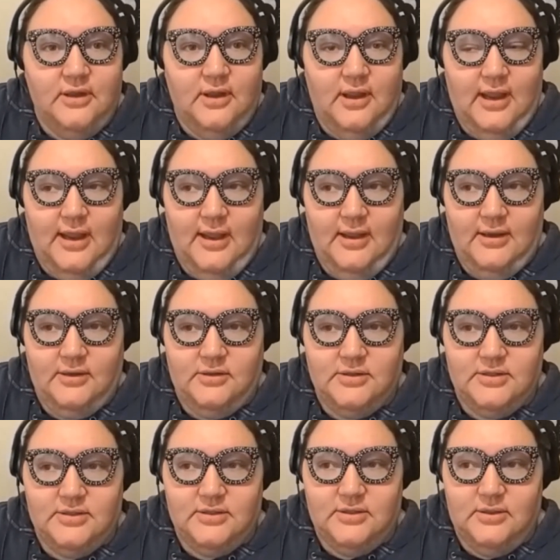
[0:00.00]
and
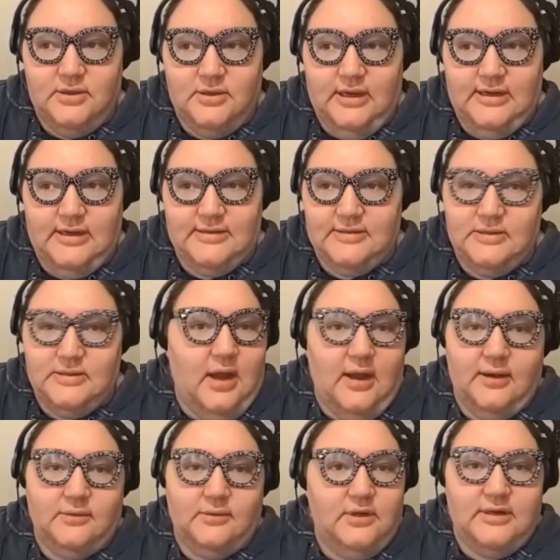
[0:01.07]
it has
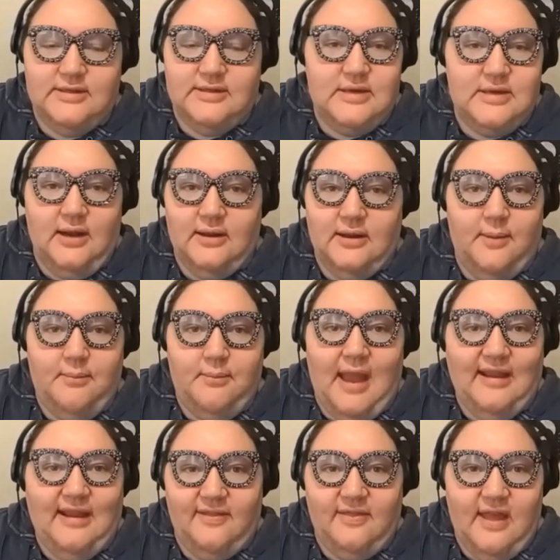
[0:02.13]
not come
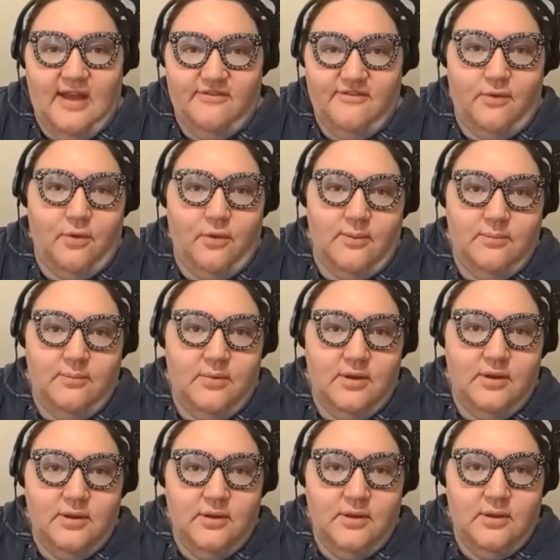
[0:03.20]
back in that form.
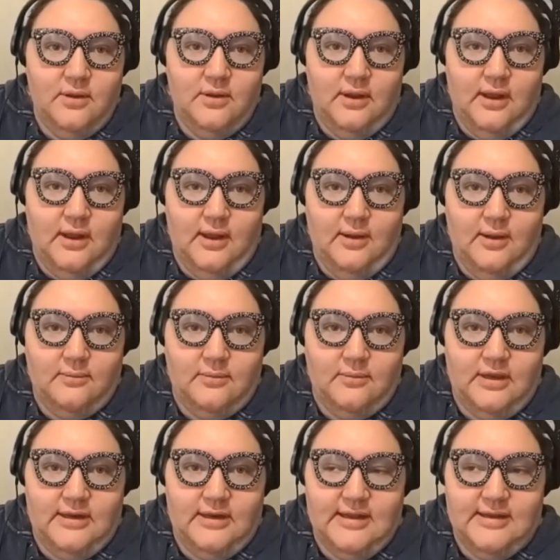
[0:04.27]

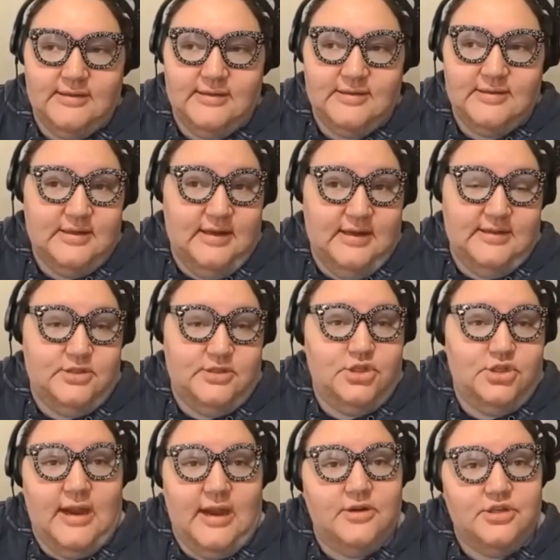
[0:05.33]
It has
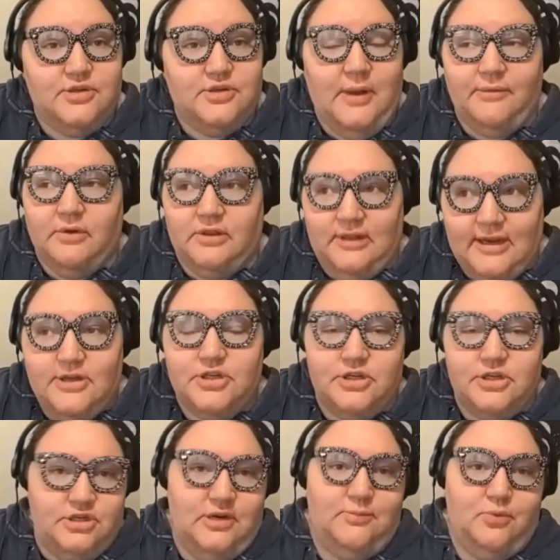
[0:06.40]
changed my
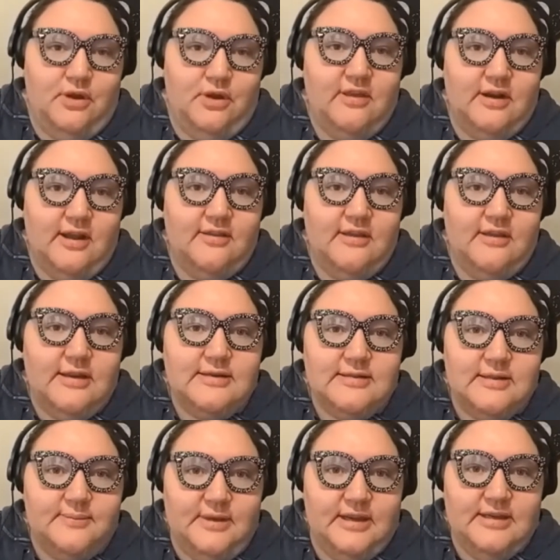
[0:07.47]
relationship with it. I think is
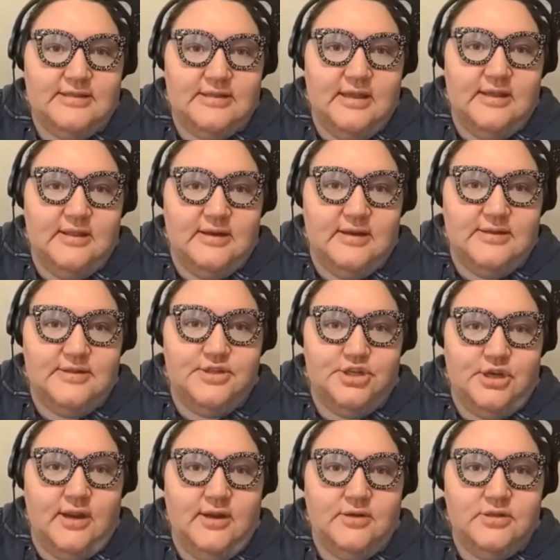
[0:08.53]
the biggest thing that has
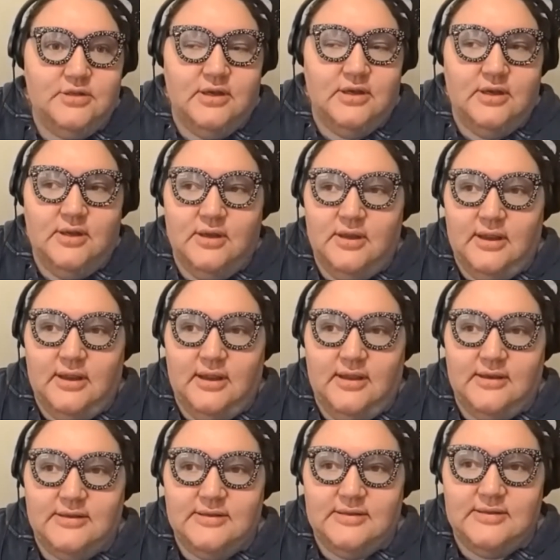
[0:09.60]
changed,
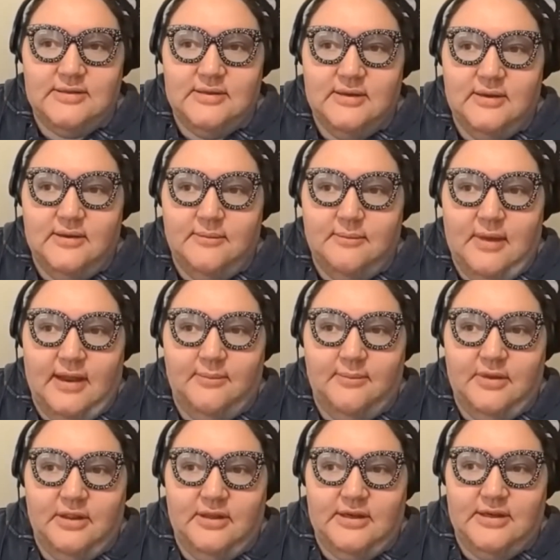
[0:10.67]
is my
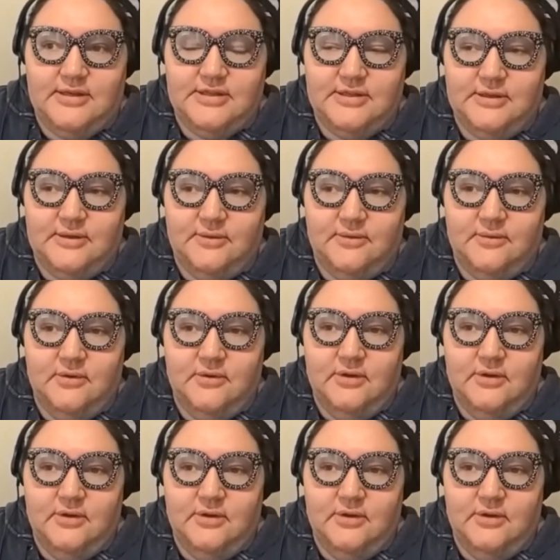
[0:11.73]
ability to